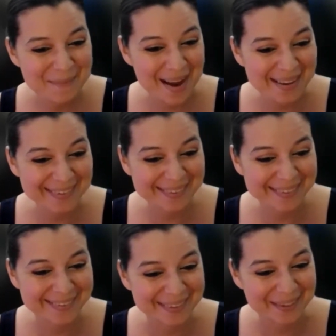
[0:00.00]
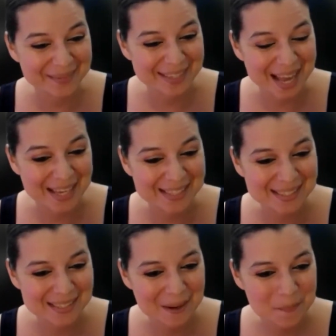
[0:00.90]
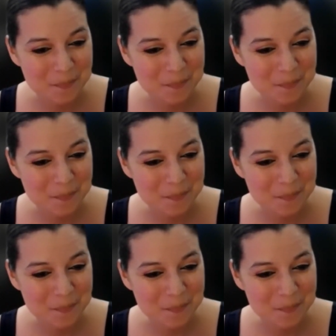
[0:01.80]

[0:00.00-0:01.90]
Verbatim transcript: Back it up, yes.